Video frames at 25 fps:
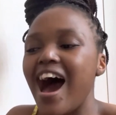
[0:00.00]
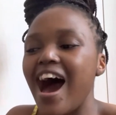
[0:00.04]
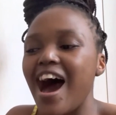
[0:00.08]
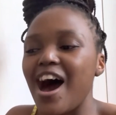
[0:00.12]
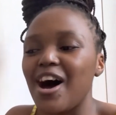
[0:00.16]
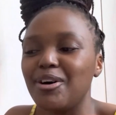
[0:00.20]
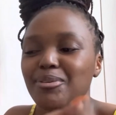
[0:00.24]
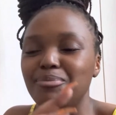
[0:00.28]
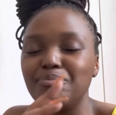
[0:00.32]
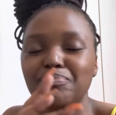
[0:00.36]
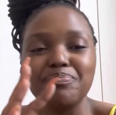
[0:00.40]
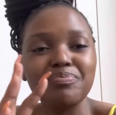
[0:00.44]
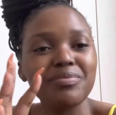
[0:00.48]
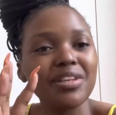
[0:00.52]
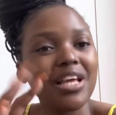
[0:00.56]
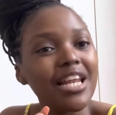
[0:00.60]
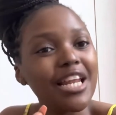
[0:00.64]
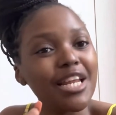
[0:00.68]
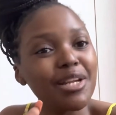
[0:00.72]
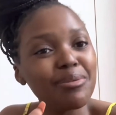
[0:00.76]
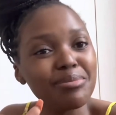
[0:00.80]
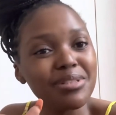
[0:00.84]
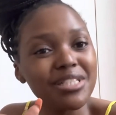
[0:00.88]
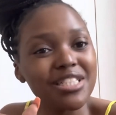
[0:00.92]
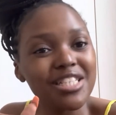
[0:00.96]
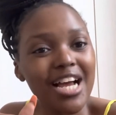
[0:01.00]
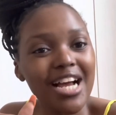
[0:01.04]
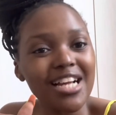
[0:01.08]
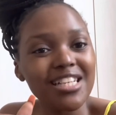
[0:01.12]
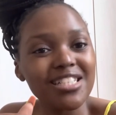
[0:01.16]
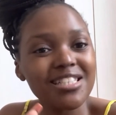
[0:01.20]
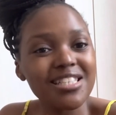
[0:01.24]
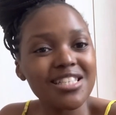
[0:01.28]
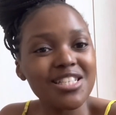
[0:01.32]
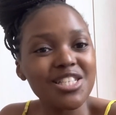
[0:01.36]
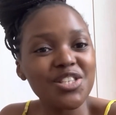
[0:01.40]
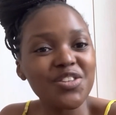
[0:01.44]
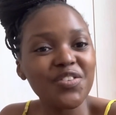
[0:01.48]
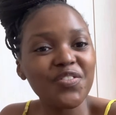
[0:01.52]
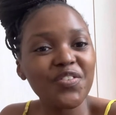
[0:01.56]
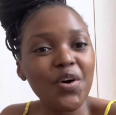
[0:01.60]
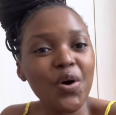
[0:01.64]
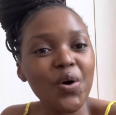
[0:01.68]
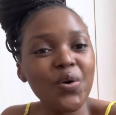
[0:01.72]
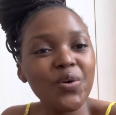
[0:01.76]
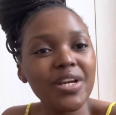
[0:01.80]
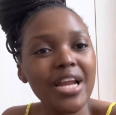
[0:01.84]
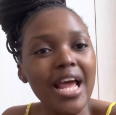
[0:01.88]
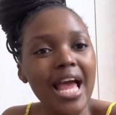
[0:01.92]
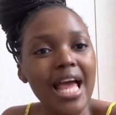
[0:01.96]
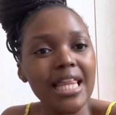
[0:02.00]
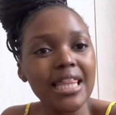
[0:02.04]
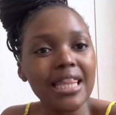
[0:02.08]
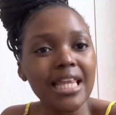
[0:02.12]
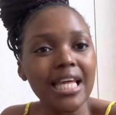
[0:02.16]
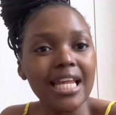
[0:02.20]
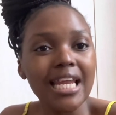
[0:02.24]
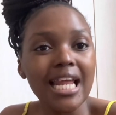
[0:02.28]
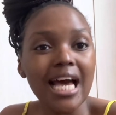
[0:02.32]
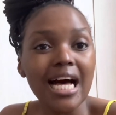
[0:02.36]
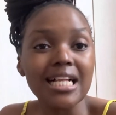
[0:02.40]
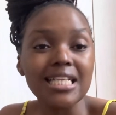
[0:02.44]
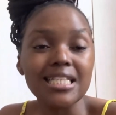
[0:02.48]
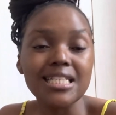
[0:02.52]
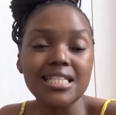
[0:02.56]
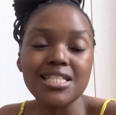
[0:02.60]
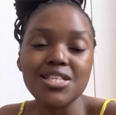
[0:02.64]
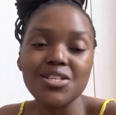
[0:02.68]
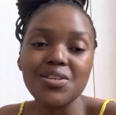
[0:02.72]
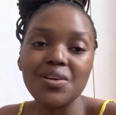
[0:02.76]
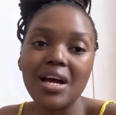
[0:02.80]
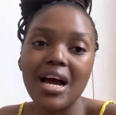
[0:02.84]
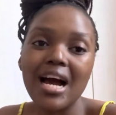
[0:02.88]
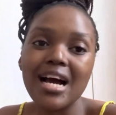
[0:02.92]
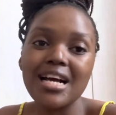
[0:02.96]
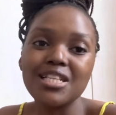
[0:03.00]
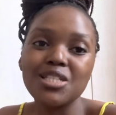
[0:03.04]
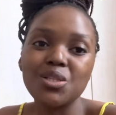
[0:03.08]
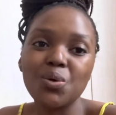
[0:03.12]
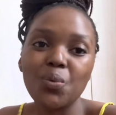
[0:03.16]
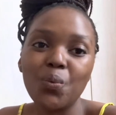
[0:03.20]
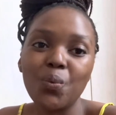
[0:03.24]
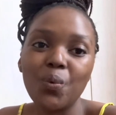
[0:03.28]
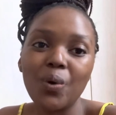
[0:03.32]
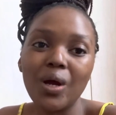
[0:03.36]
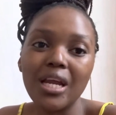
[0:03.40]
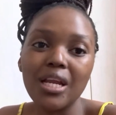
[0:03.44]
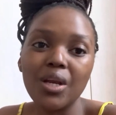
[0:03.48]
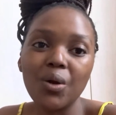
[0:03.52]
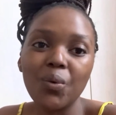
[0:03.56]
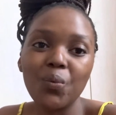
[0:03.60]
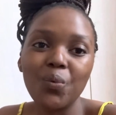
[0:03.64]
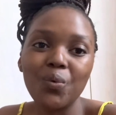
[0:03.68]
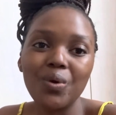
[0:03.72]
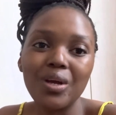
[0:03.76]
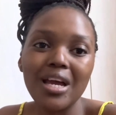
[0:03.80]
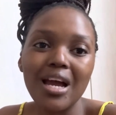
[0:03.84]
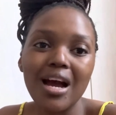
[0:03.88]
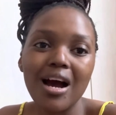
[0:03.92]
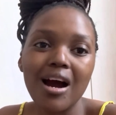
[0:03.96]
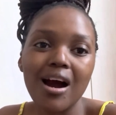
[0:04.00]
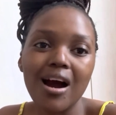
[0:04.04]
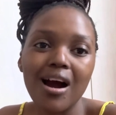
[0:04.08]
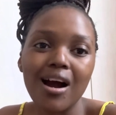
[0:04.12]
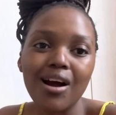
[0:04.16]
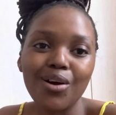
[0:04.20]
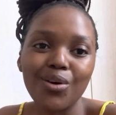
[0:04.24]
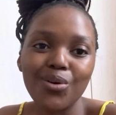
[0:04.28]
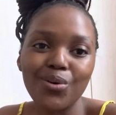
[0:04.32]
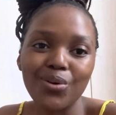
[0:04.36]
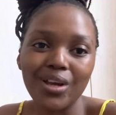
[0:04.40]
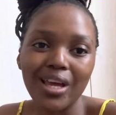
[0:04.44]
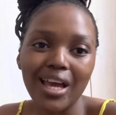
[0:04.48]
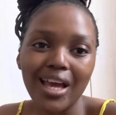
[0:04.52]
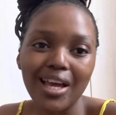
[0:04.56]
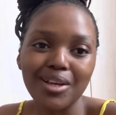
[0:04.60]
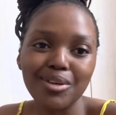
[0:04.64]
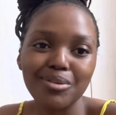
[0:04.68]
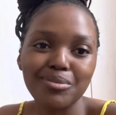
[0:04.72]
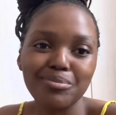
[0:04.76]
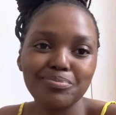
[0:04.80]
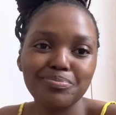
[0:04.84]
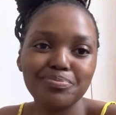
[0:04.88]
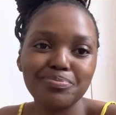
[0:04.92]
um, let me charge this phone and then I'll see you guys when we are cooking.